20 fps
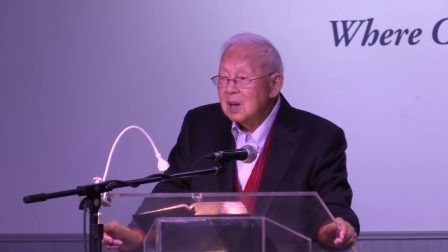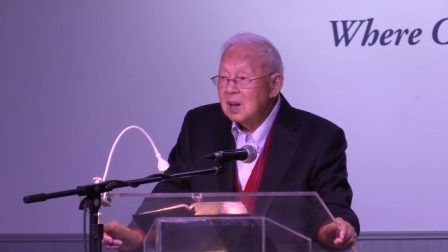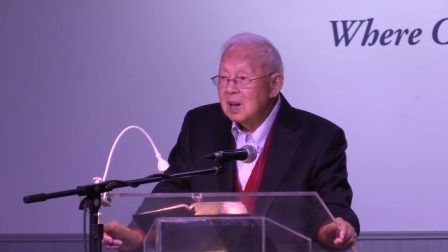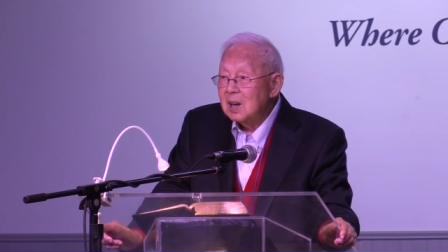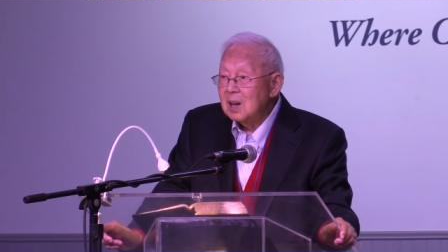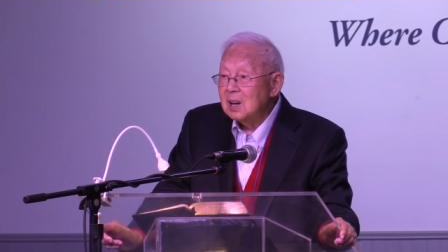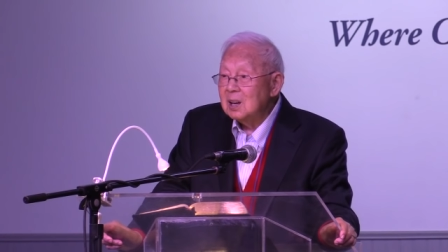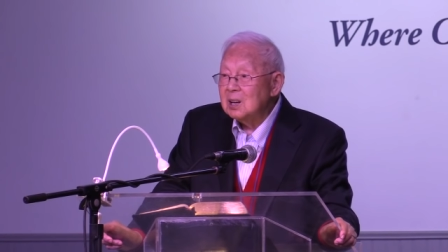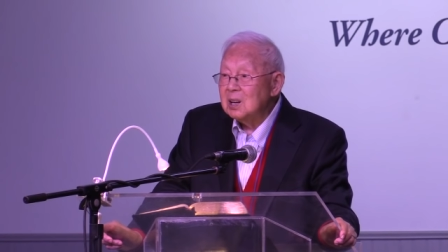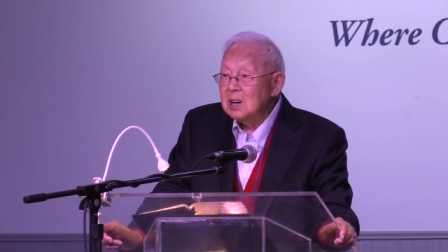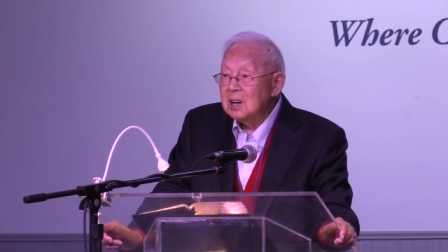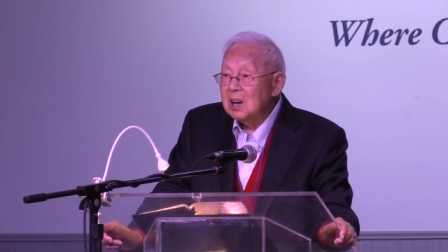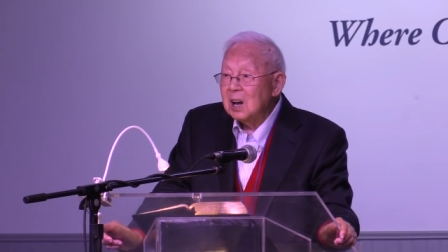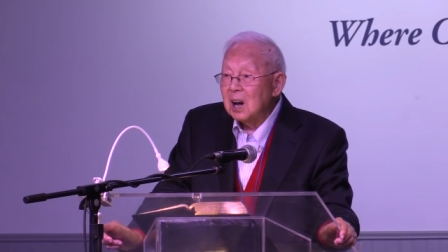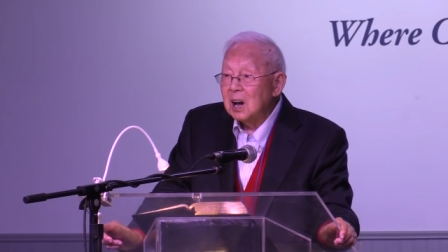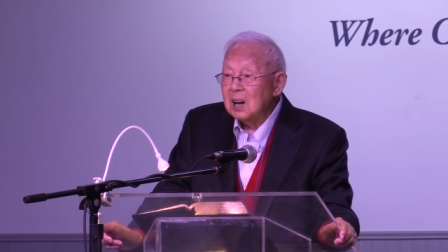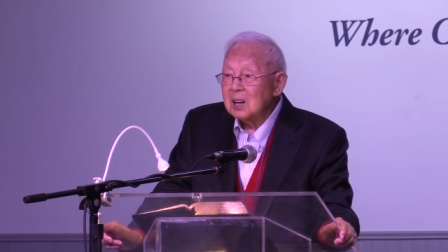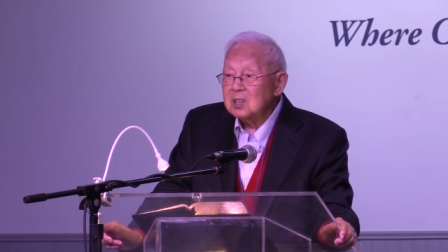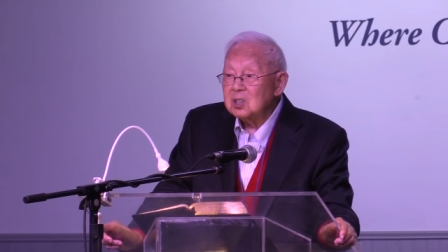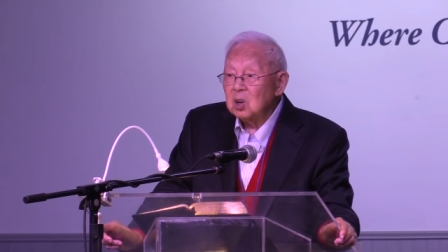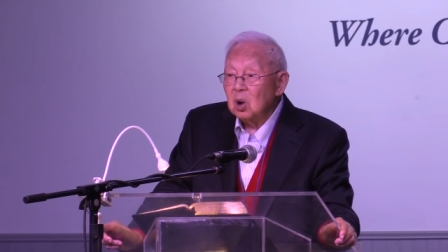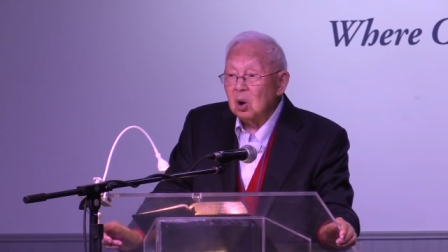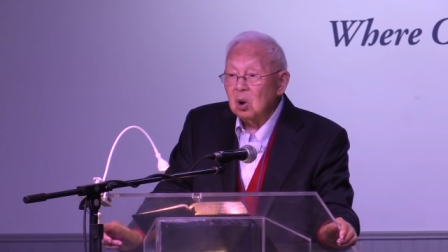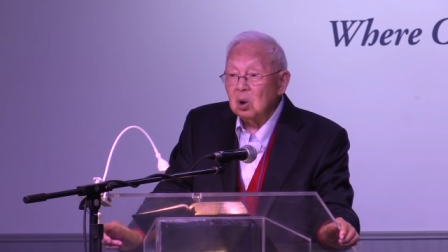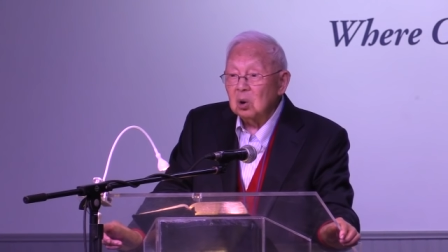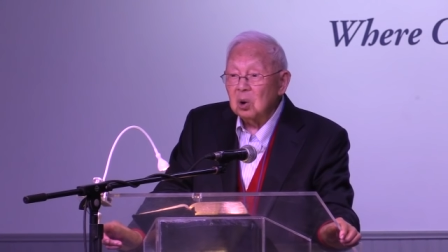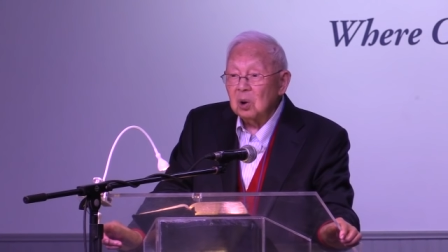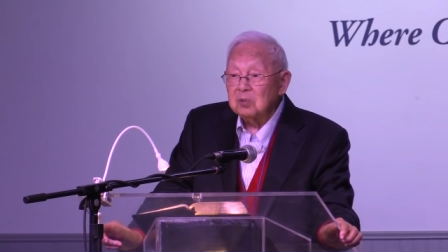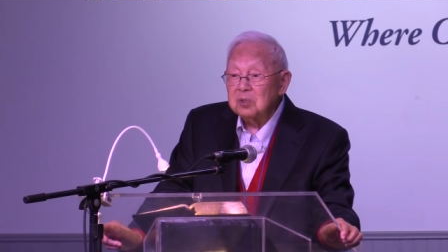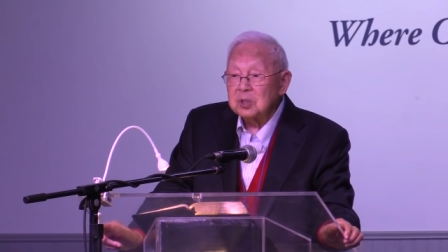And he asks
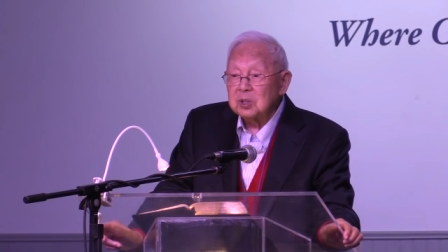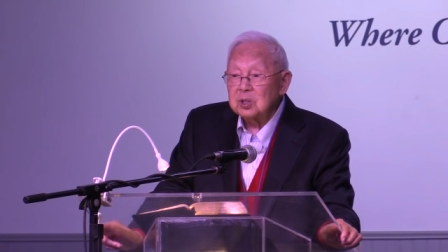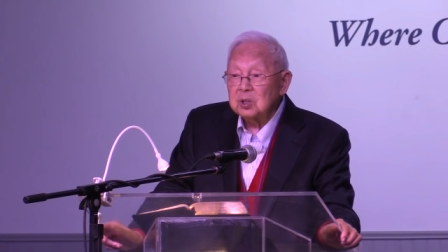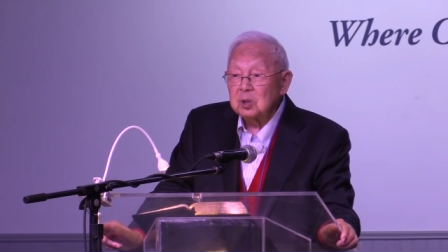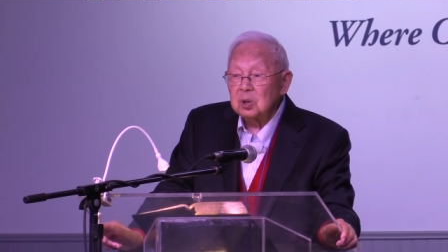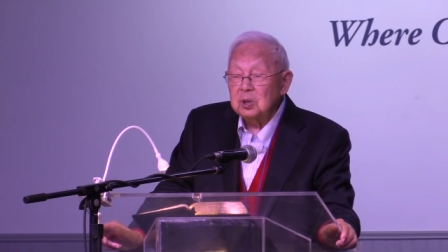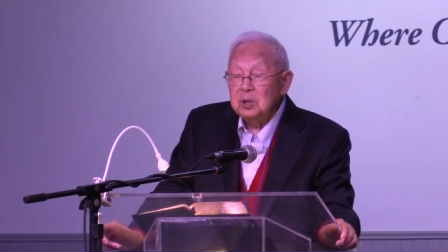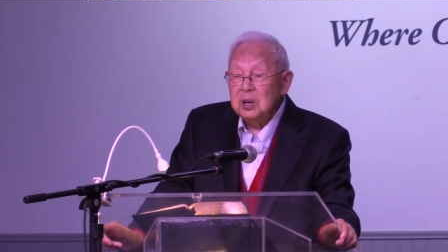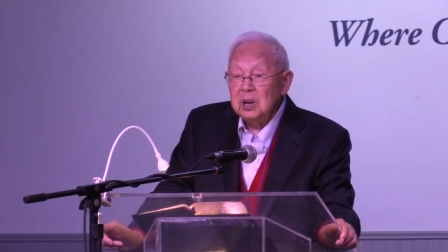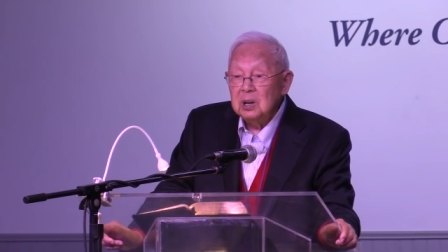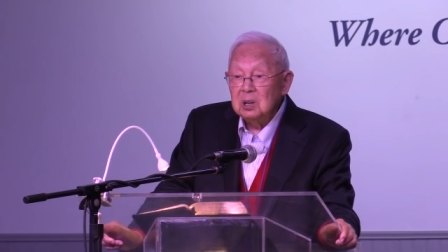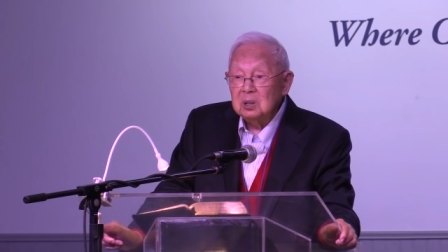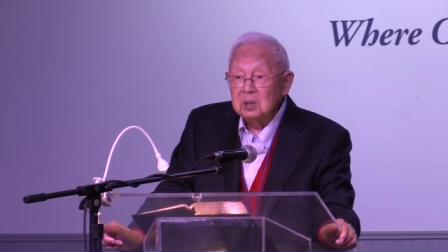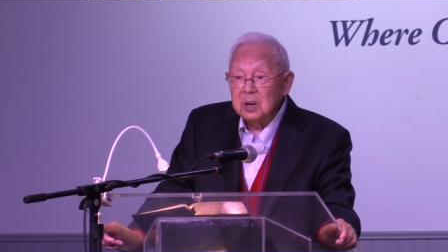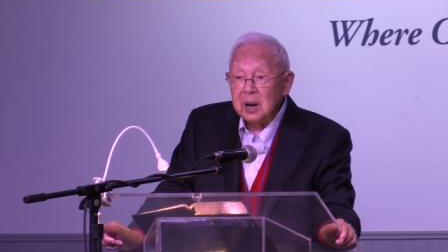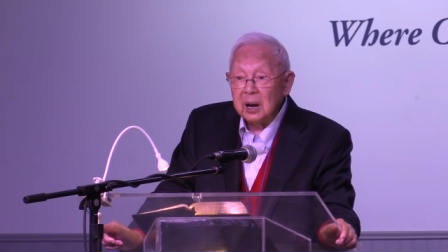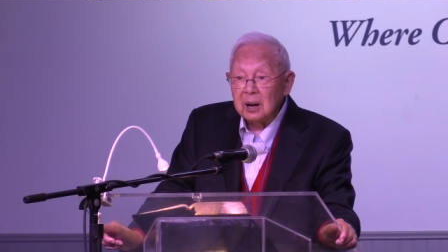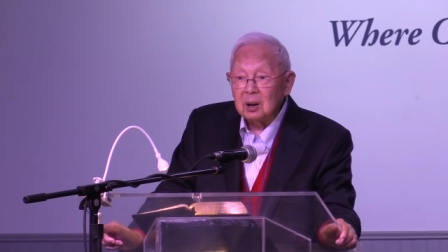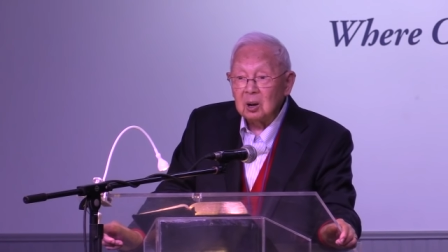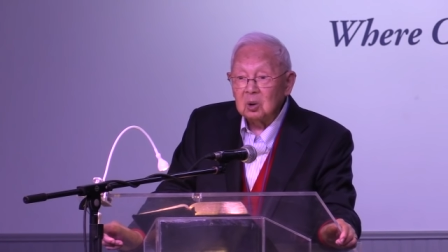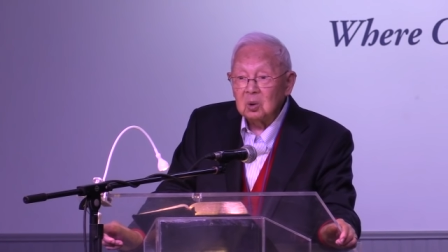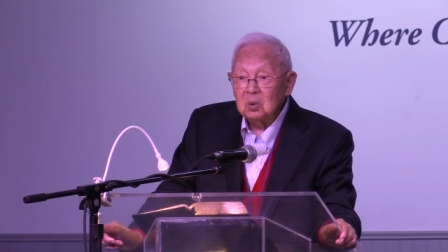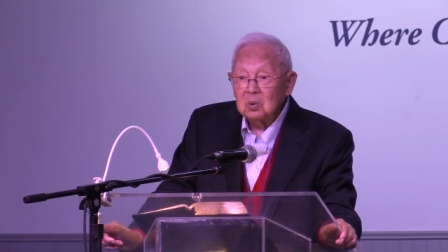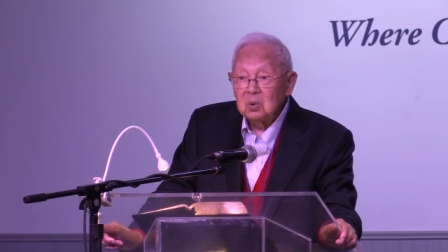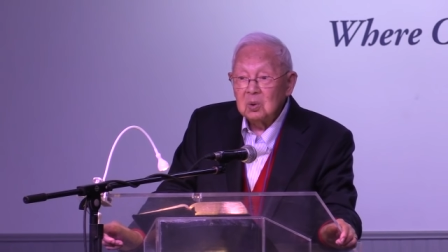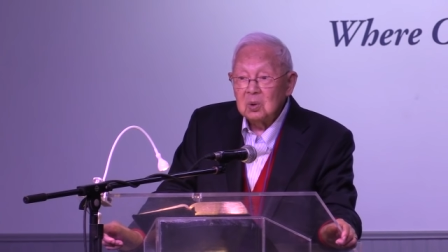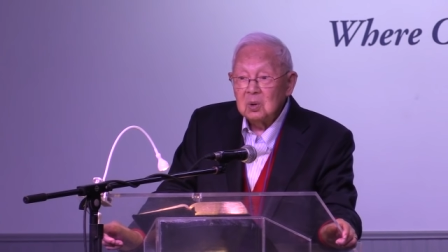all of us to kneel down,